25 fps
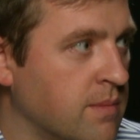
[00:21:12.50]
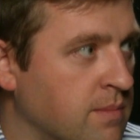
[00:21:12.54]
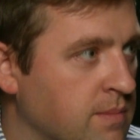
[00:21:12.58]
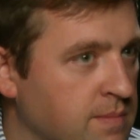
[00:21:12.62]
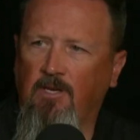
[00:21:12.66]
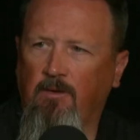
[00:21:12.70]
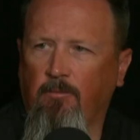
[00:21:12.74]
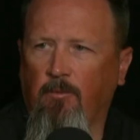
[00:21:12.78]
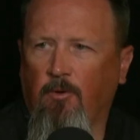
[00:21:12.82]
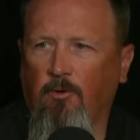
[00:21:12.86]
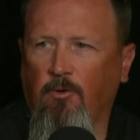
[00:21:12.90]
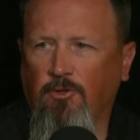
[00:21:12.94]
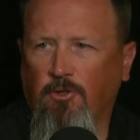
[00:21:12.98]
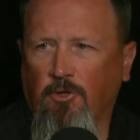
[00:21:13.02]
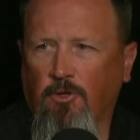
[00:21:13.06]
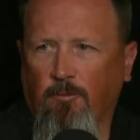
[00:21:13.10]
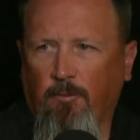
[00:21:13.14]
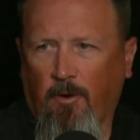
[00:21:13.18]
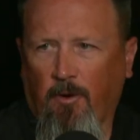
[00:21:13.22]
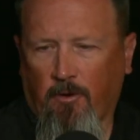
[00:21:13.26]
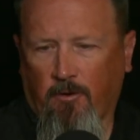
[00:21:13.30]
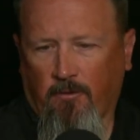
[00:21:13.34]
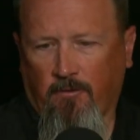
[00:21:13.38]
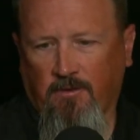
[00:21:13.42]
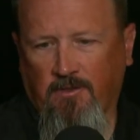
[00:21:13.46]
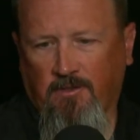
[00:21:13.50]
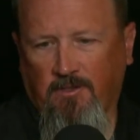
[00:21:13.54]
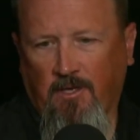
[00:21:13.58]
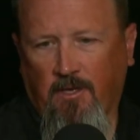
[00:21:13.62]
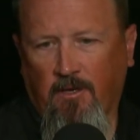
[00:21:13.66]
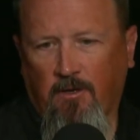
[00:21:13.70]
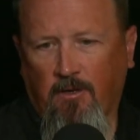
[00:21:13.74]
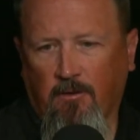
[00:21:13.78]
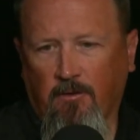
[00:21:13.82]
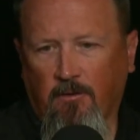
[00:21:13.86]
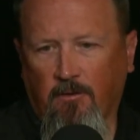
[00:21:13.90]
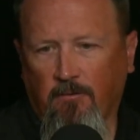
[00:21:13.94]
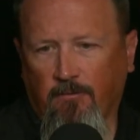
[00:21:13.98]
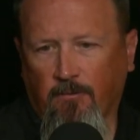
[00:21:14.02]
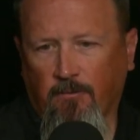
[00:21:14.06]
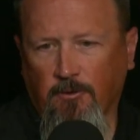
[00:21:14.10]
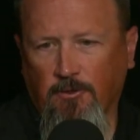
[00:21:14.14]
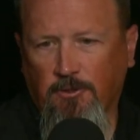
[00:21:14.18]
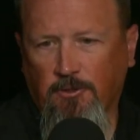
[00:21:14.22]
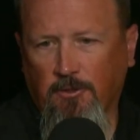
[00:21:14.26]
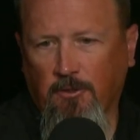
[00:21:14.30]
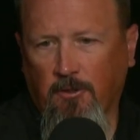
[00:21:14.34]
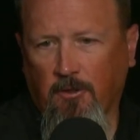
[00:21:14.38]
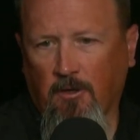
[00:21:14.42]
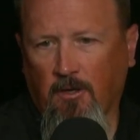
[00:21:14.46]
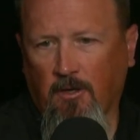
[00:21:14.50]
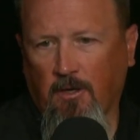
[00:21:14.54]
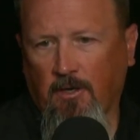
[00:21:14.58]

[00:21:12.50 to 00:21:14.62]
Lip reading: It's an emotional part of the sale for sure,